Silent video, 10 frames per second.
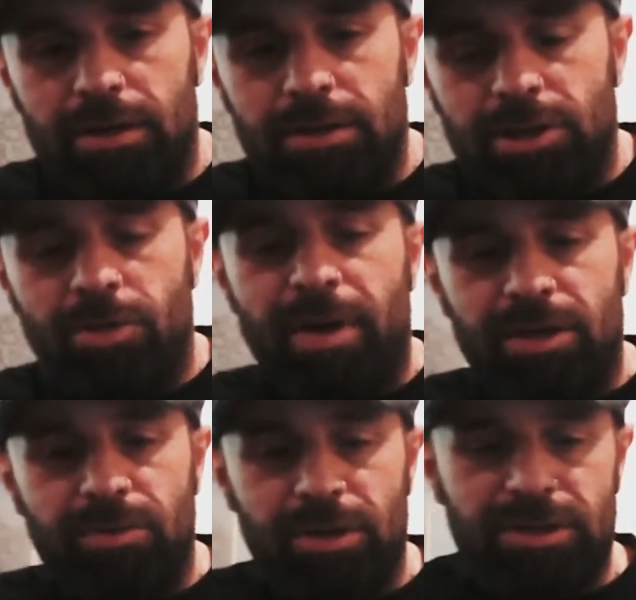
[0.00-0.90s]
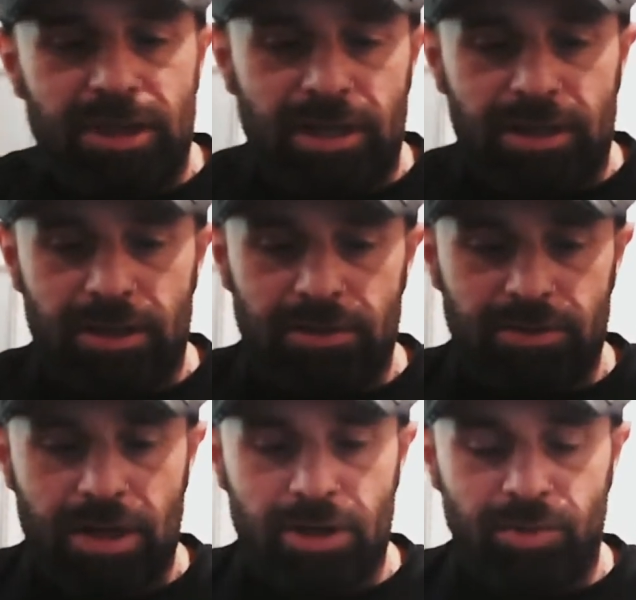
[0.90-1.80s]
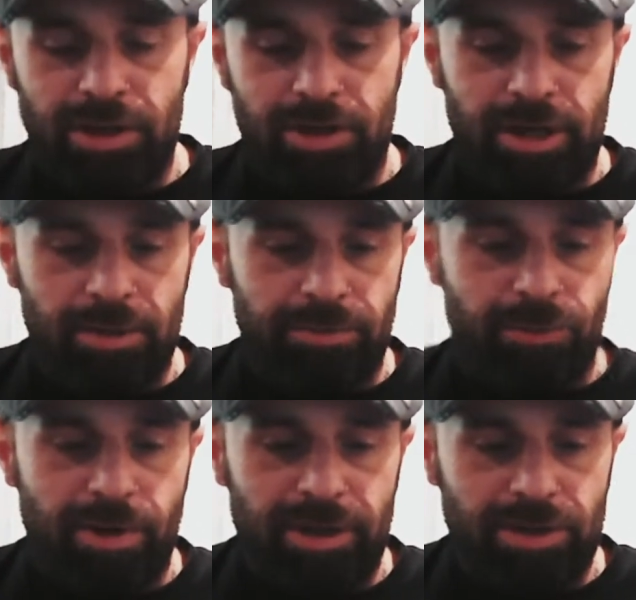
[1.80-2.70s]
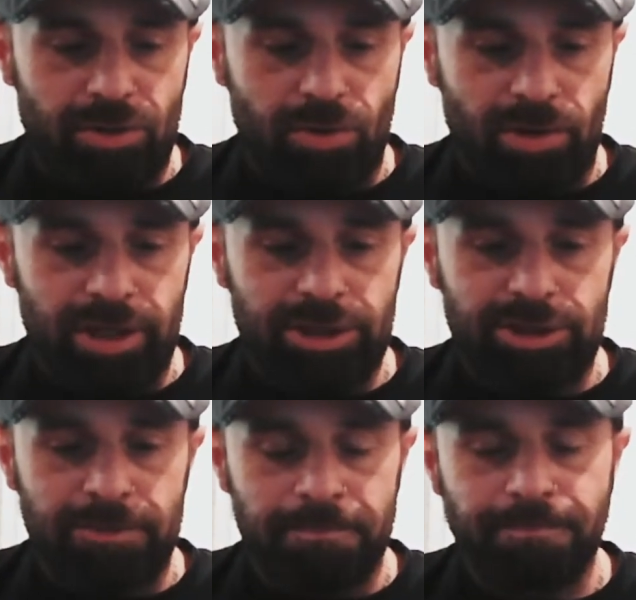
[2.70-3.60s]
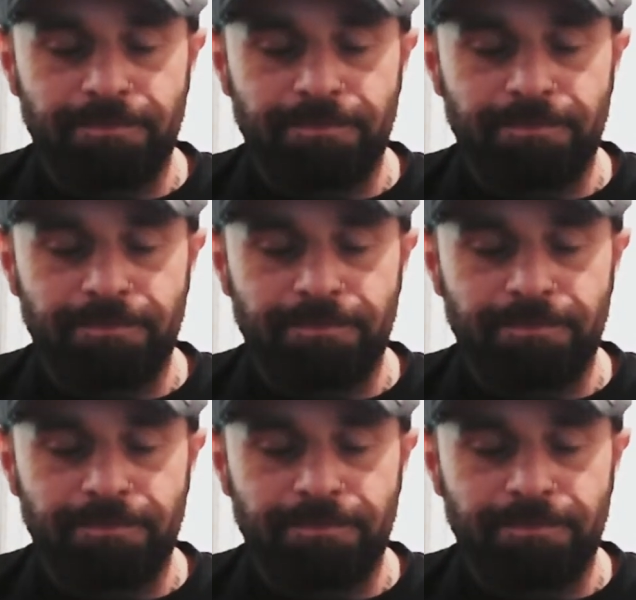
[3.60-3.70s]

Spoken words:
to go back to what I was saying and kind of reiterate it before I make the correlation,